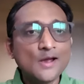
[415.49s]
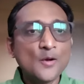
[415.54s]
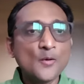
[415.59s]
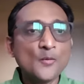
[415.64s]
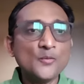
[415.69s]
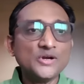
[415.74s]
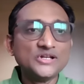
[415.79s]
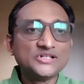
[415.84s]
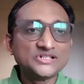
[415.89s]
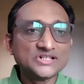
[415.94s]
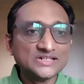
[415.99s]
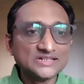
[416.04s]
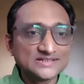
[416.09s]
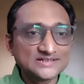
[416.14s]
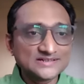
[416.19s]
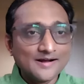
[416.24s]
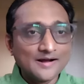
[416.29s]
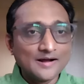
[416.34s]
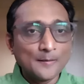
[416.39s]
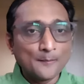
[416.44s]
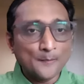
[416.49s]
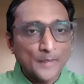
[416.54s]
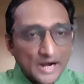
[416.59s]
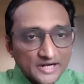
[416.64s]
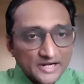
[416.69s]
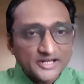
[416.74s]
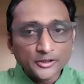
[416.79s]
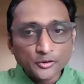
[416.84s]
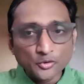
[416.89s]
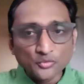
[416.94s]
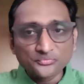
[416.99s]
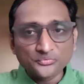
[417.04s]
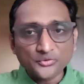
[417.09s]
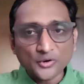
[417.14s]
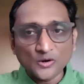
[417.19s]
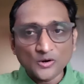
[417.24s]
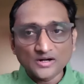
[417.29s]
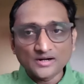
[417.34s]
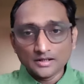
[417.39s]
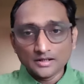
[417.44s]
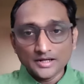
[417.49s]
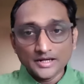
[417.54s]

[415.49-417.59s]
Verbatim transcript: which is a party to fraud.